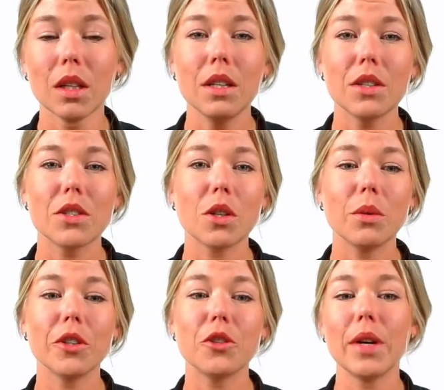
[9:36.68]
So
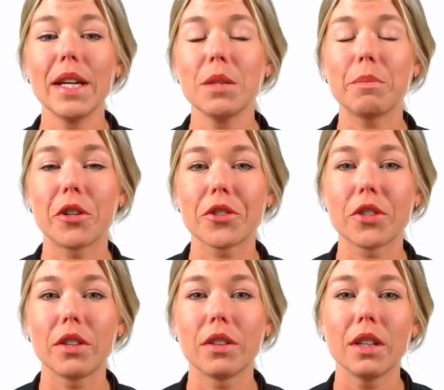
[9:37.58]
a trans
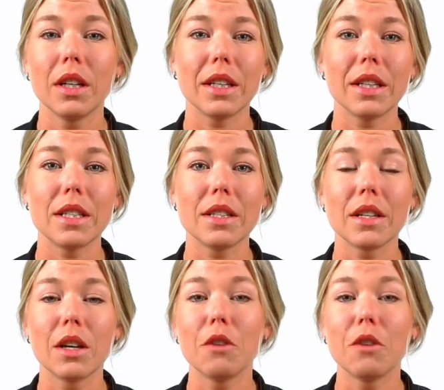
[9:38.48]
person is,